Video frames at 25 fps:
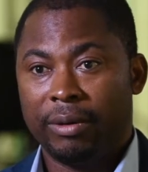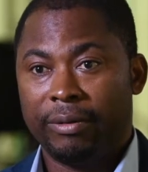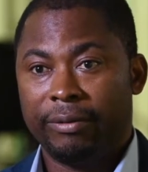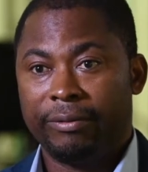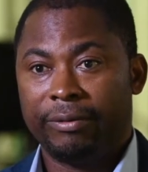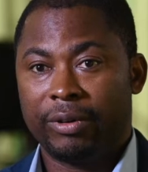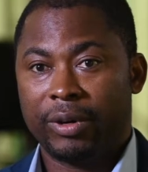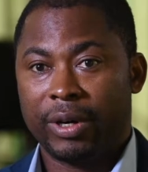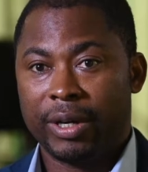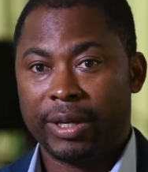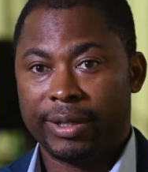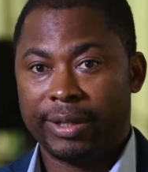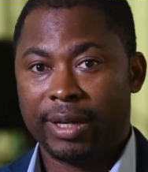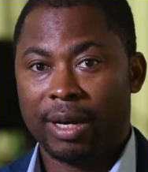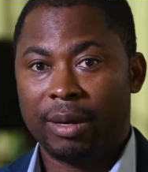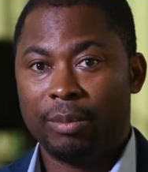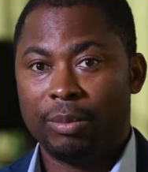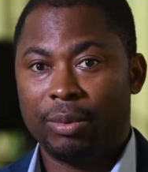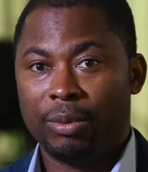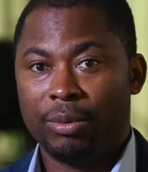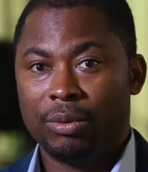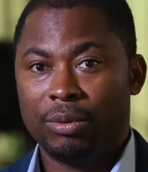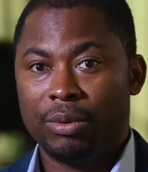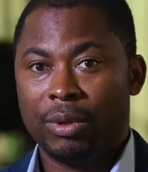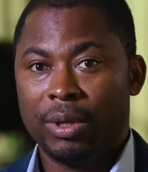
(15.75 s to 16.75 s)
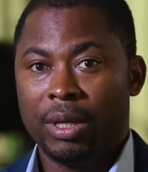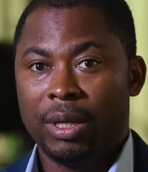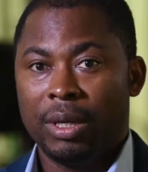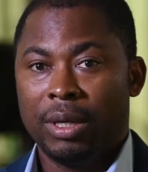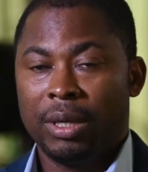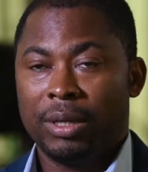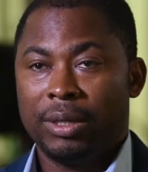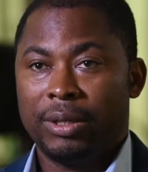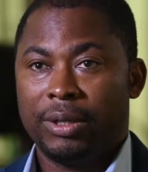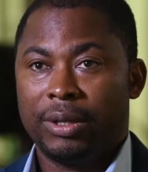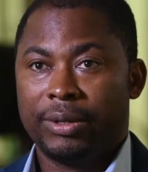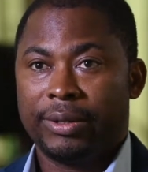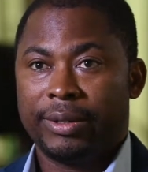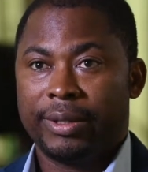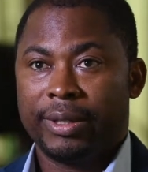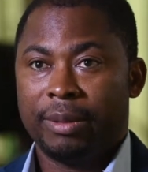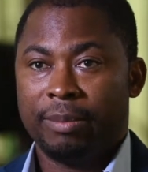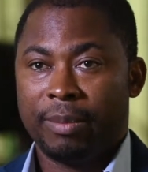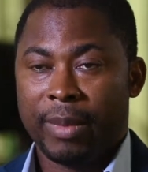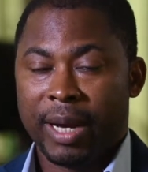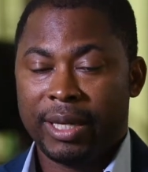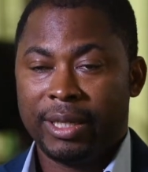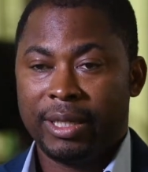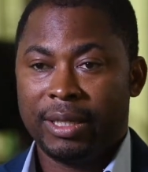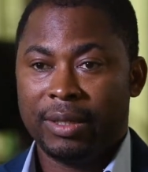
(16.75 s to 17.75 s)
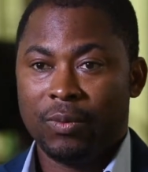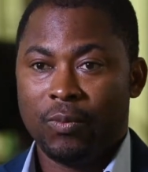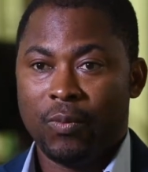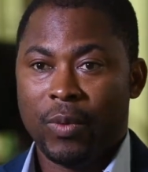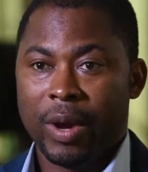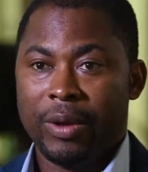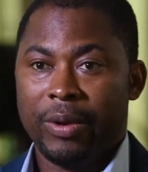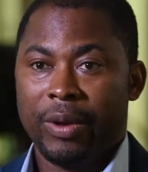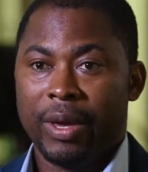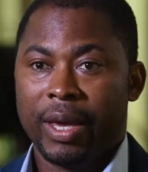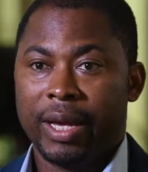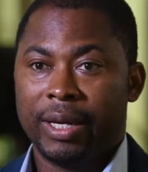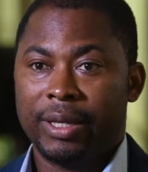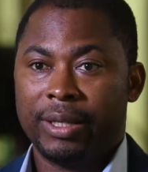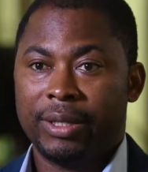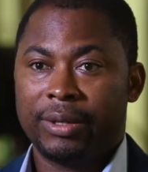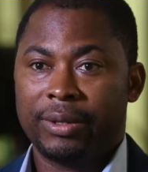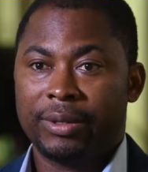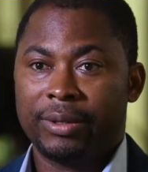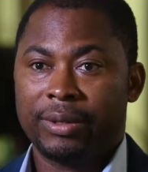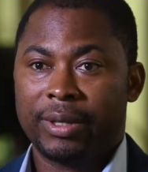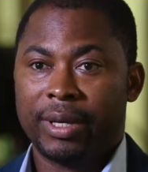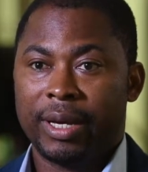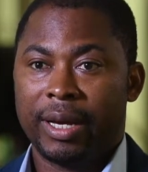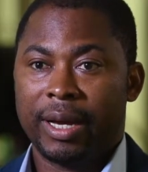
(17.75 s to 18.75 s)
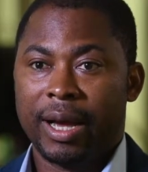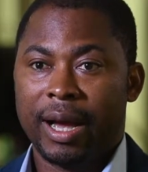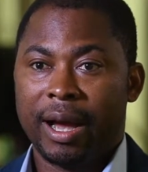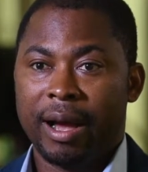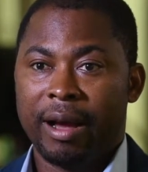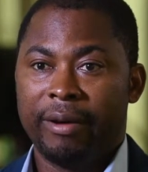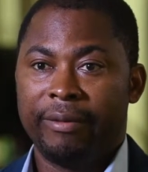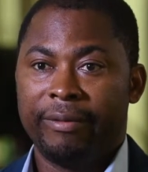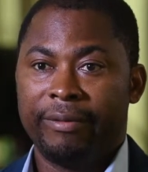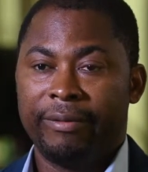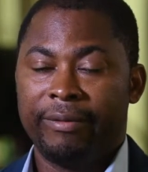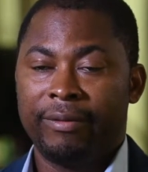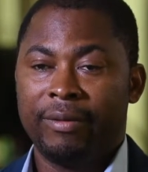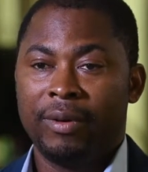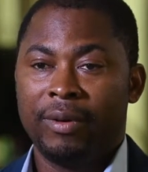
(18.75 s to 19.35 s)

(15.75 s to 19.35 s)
For example, just imagine where you can just have